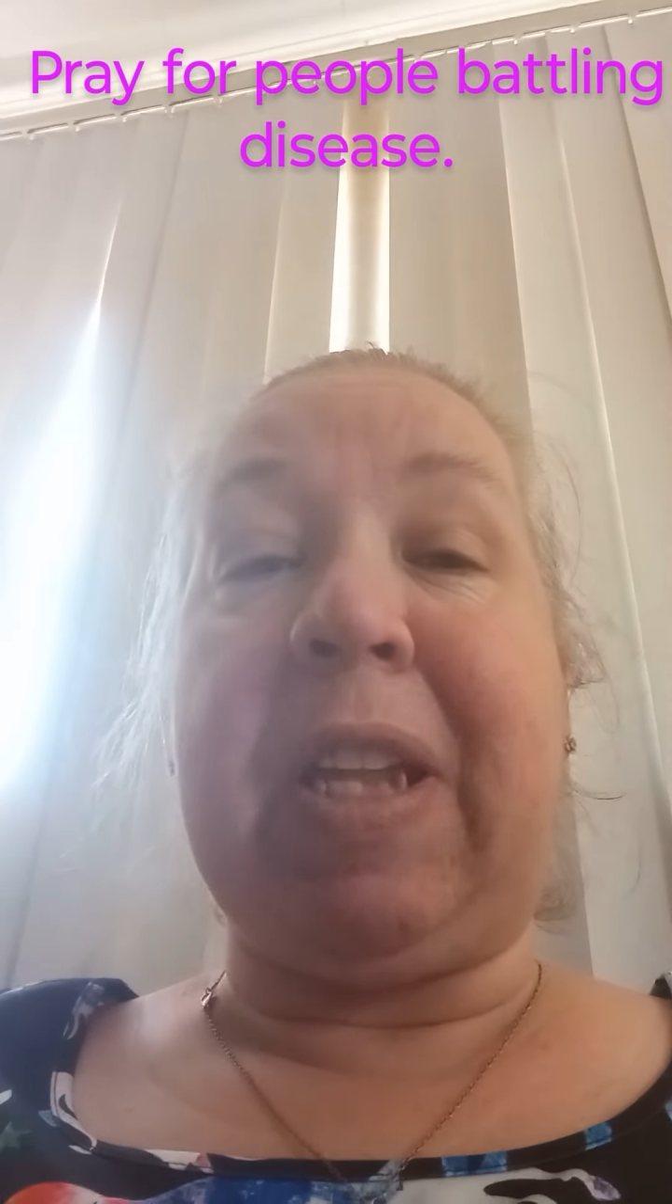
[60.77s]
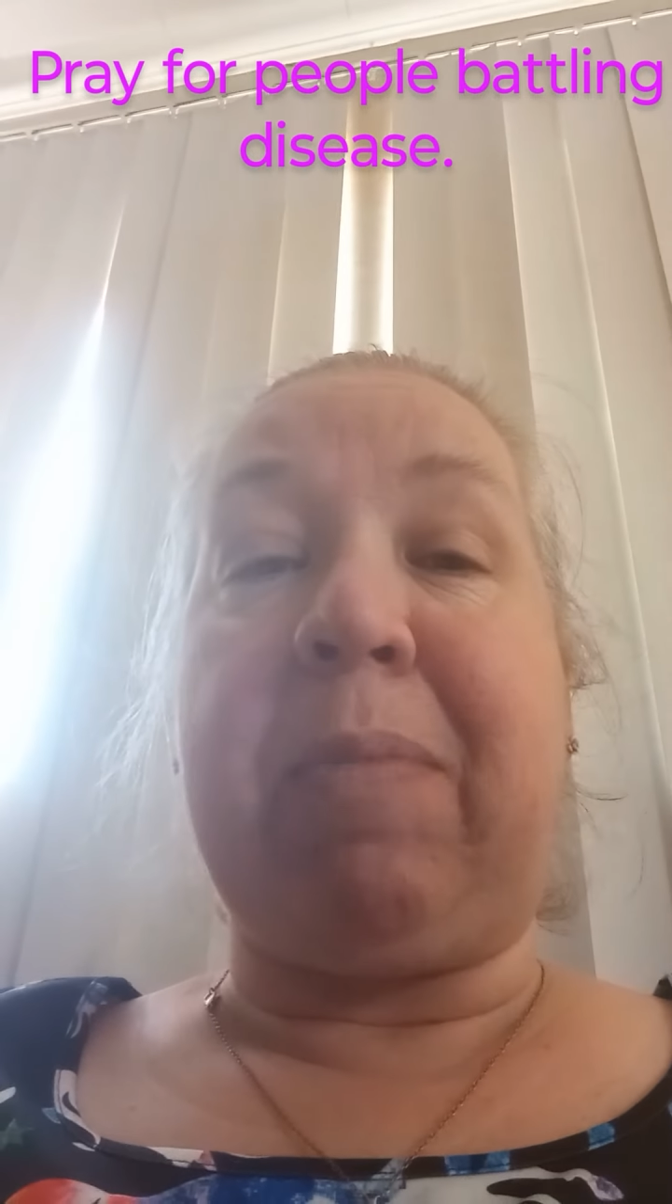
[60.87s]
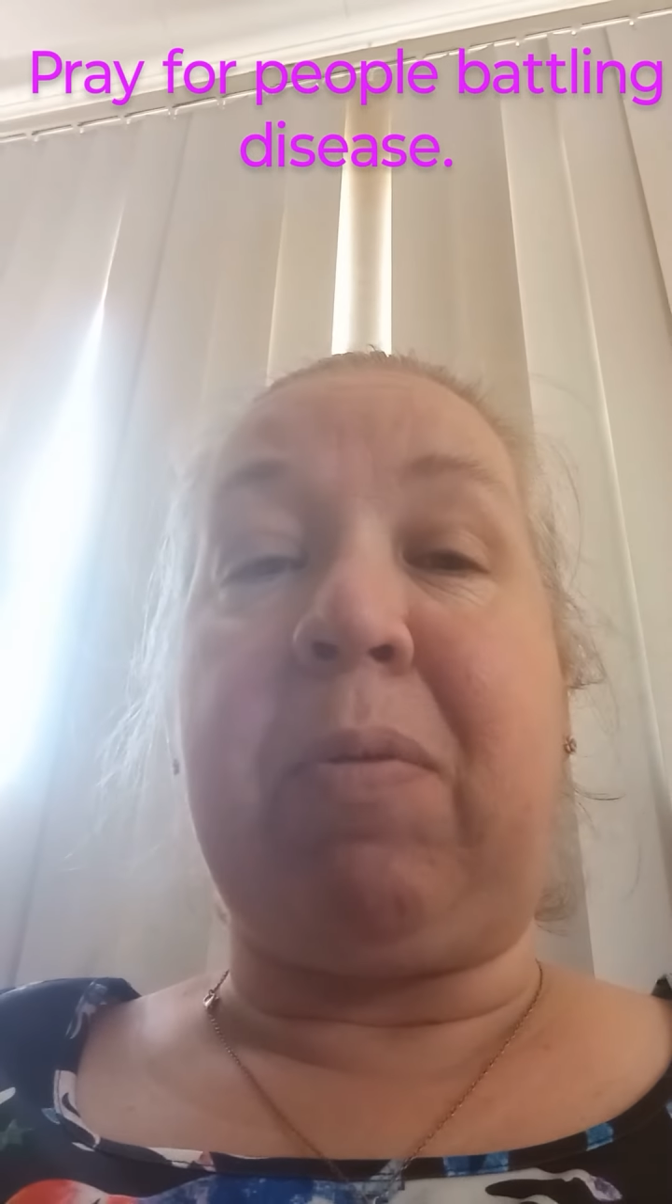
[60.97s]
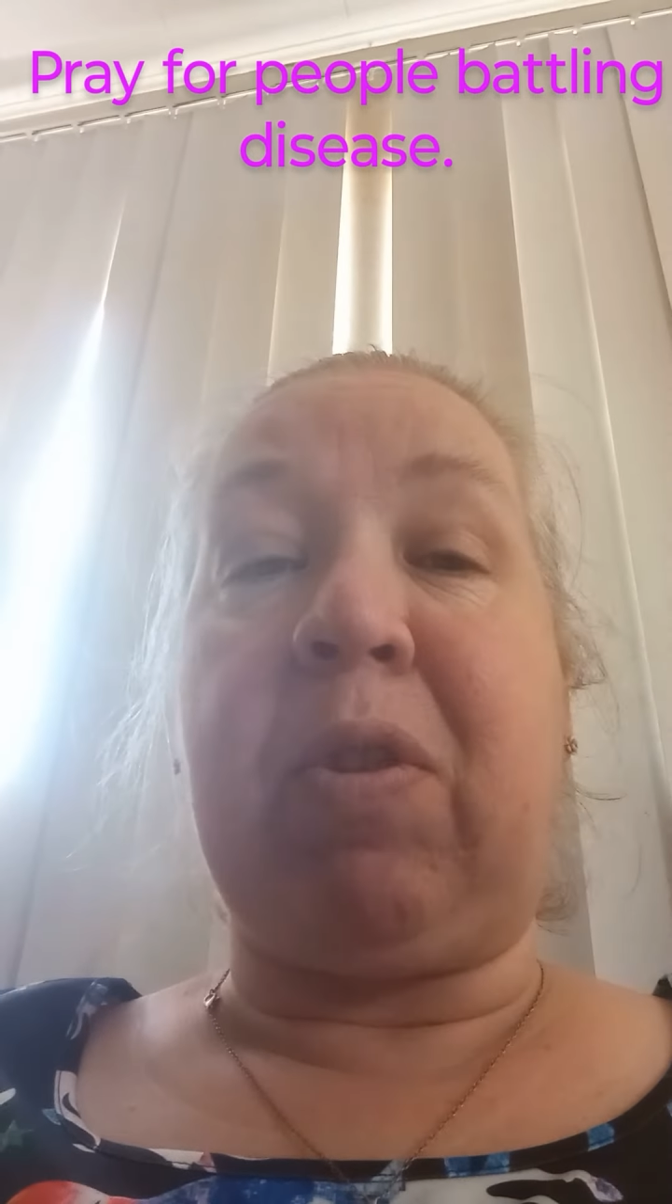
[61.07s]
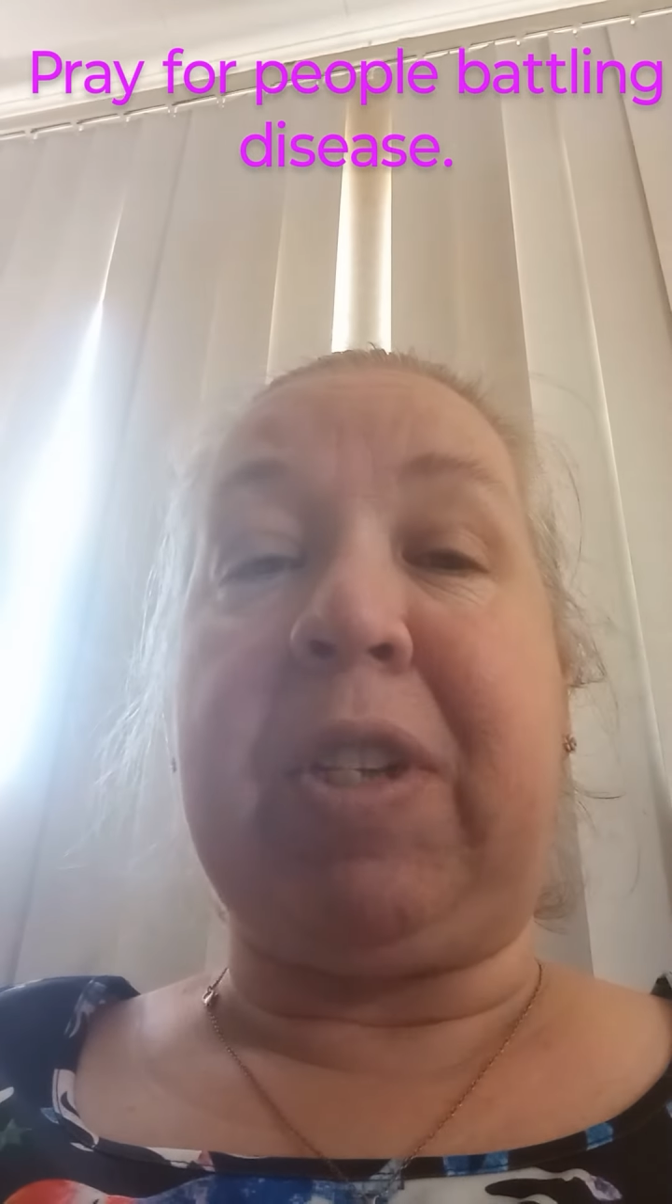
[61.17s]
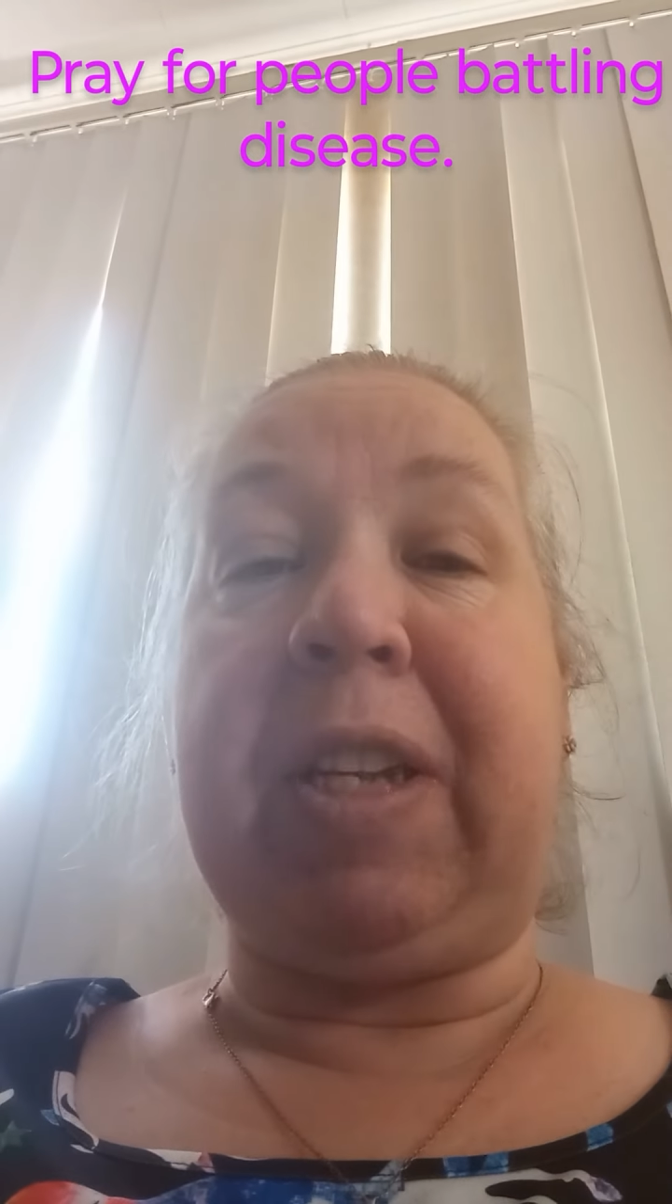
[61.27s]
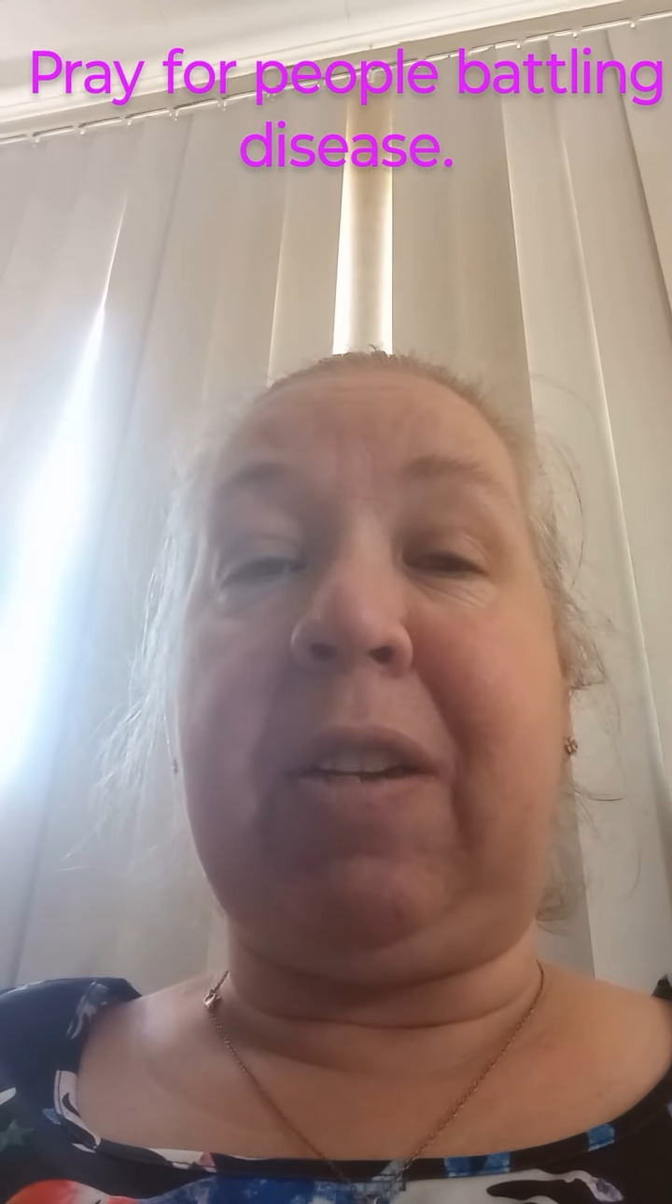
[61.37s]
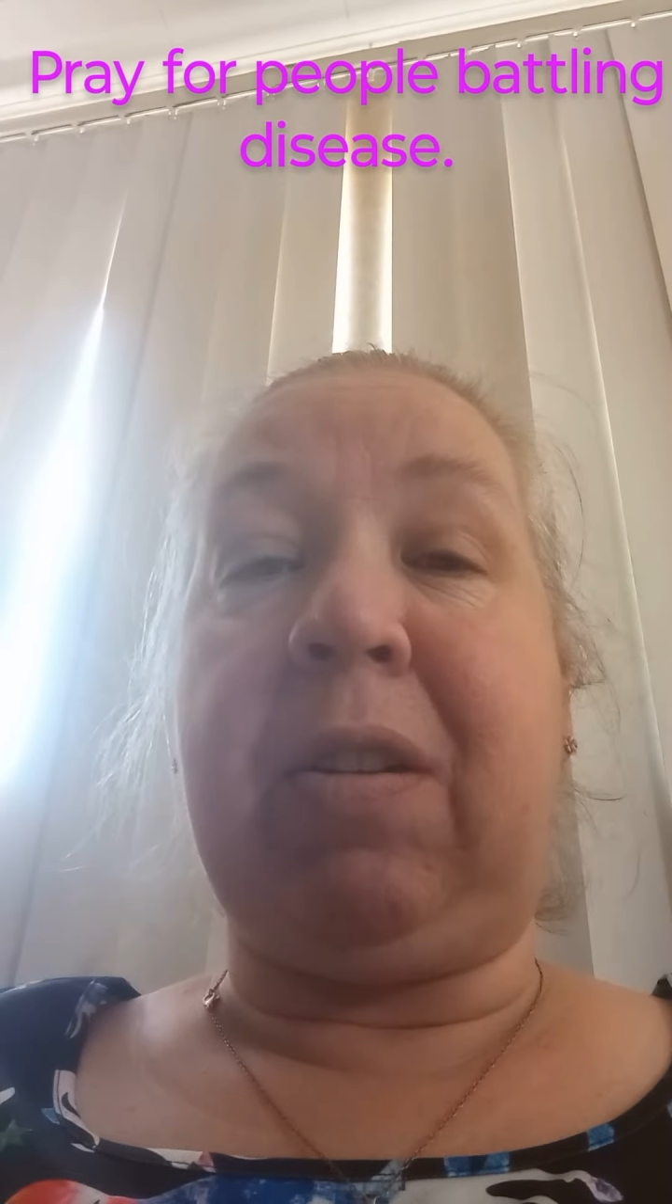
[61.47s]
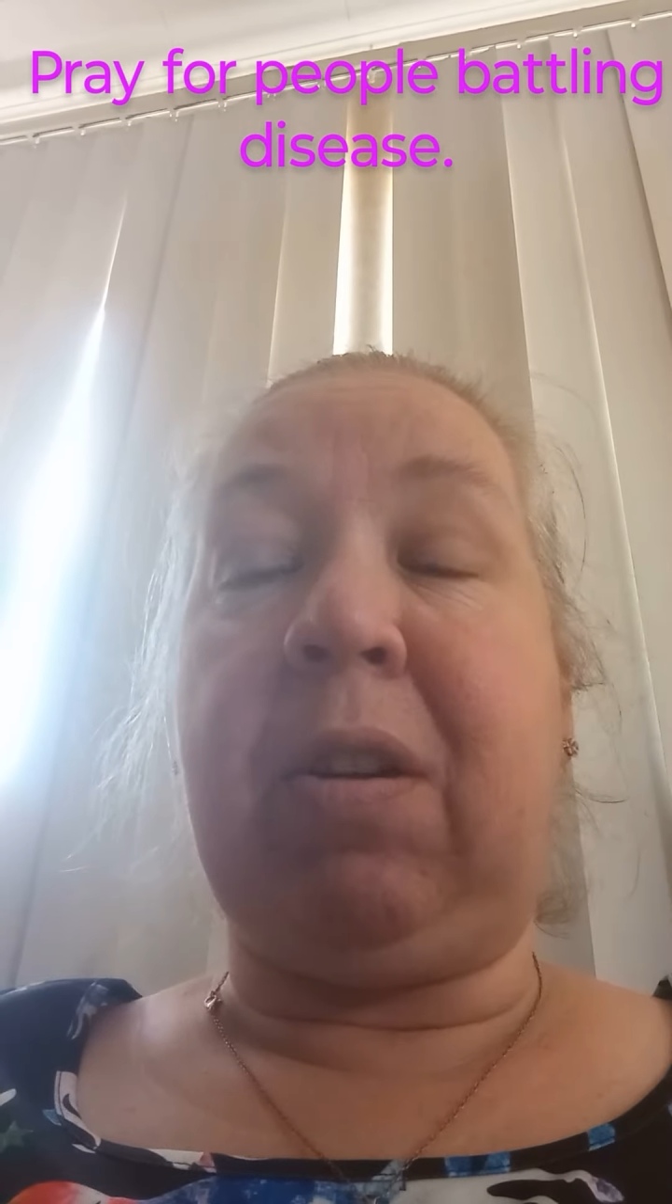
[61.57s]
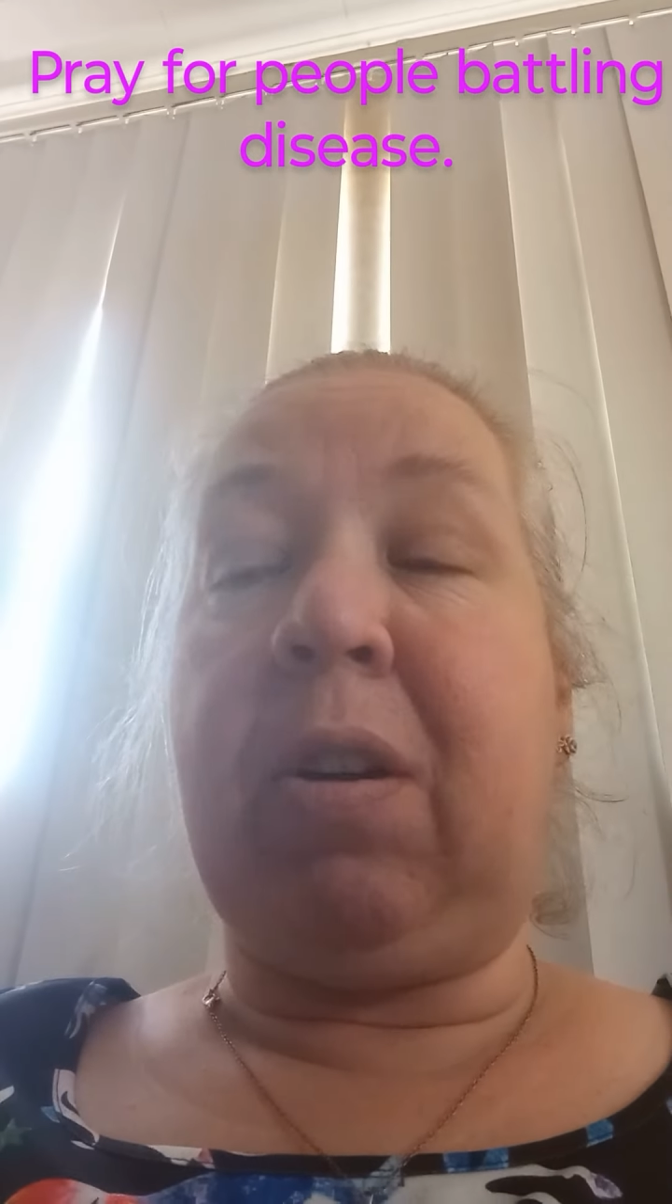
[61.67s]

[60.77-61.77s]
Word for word: that person,